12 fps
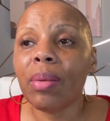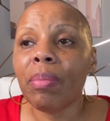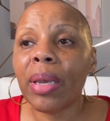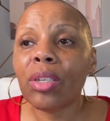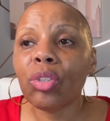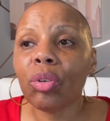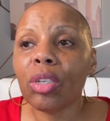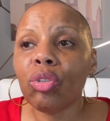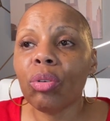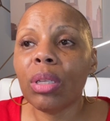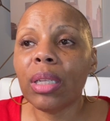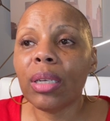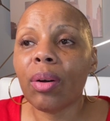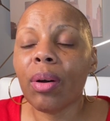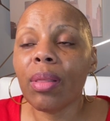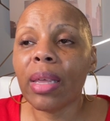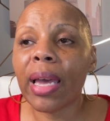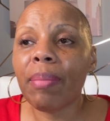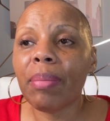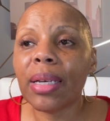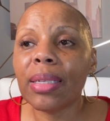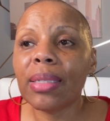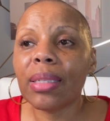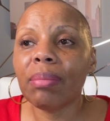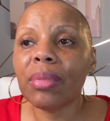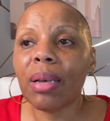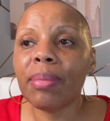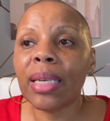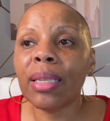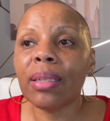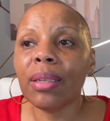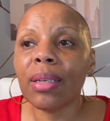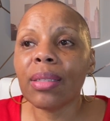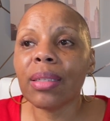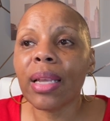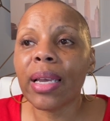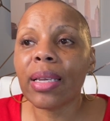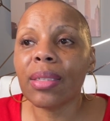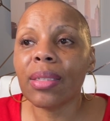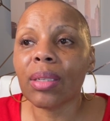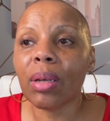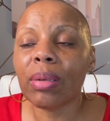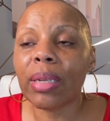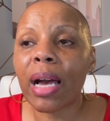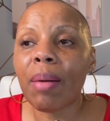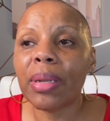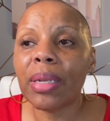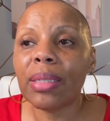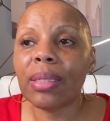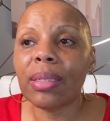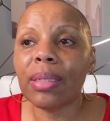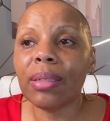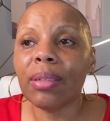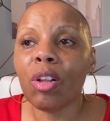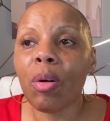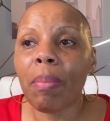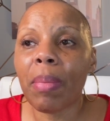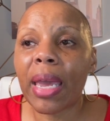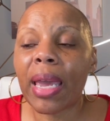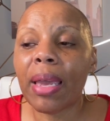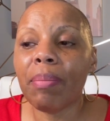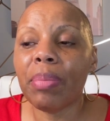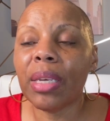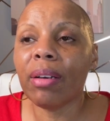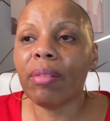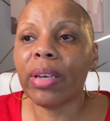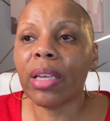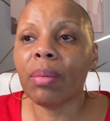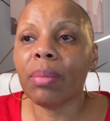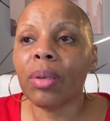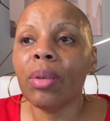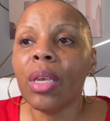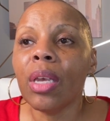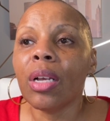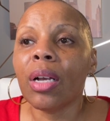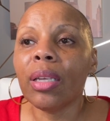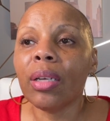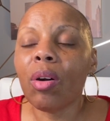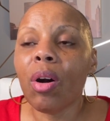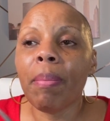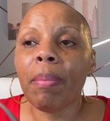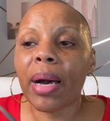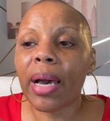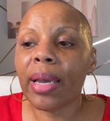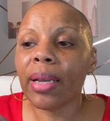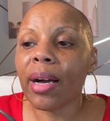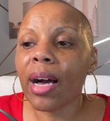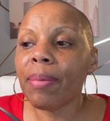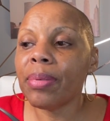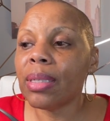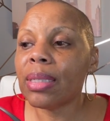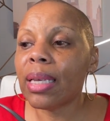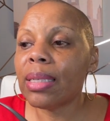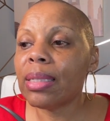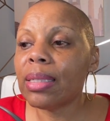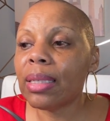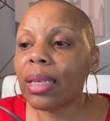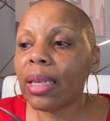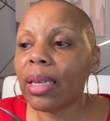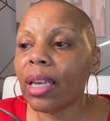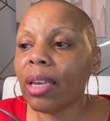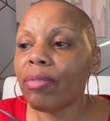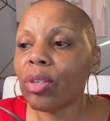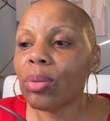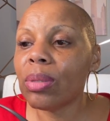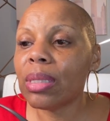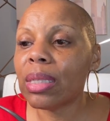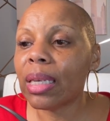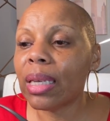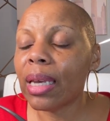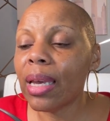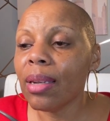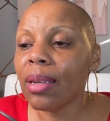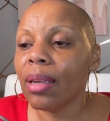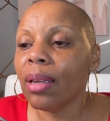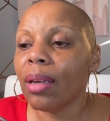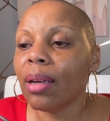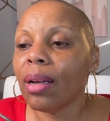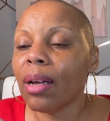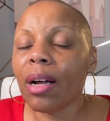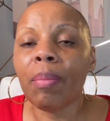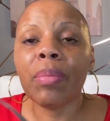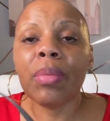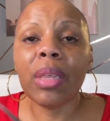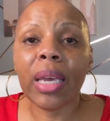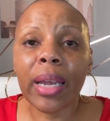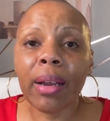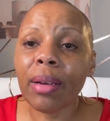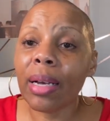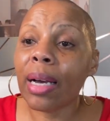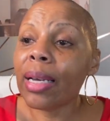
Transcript: Make sure that you click on that because sometimes it looks like it's sold out, but it still may be available. Click on buying options and see if you see it um, there.